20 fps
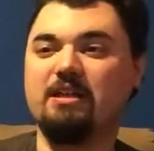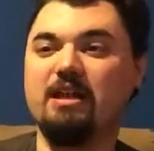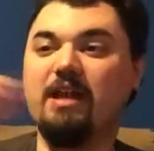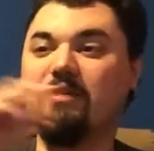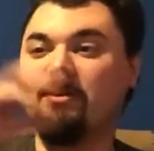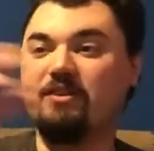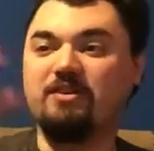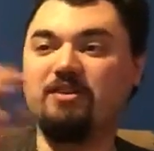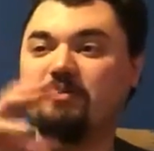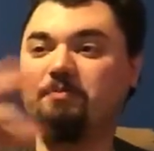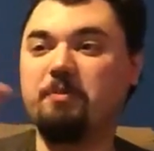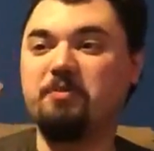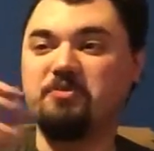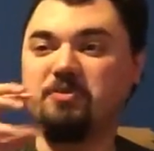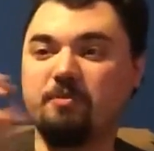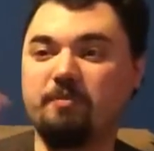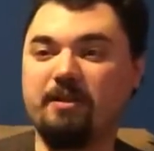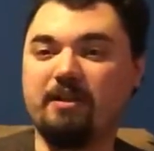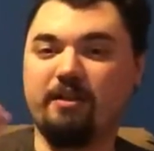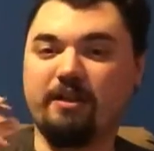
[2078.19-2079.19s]
and this is supposed
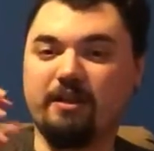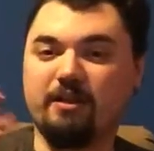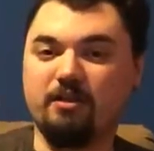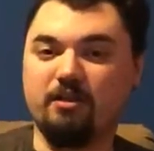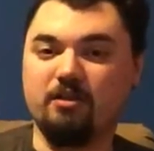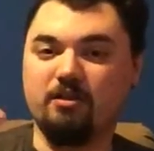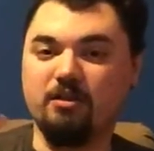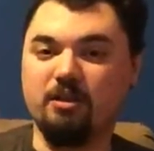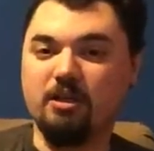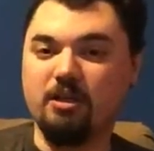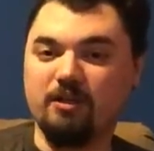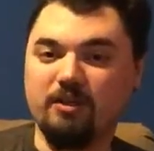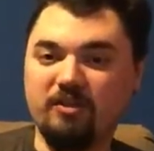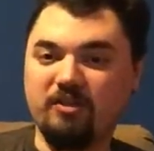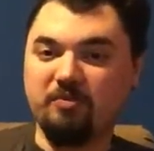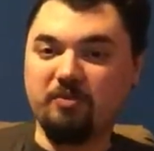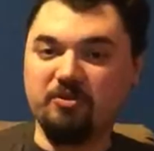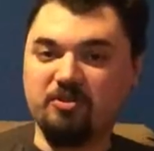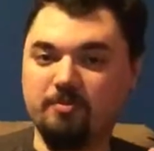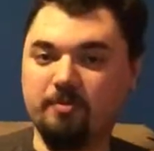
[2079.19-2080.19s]
to be like this
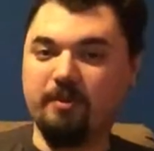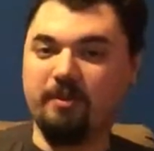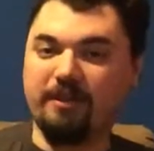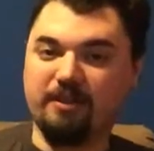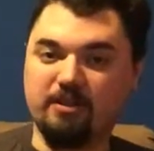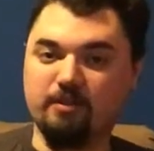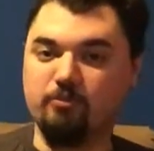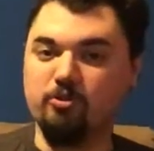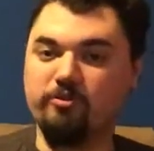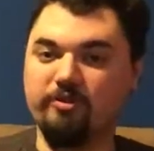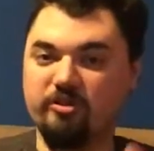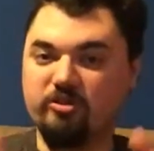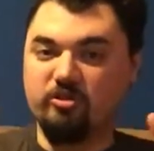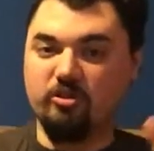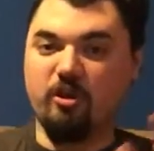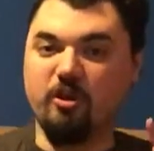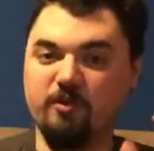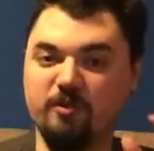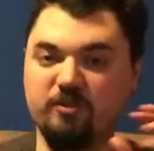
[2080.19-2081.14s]
is supposed to be like the movie's Tar.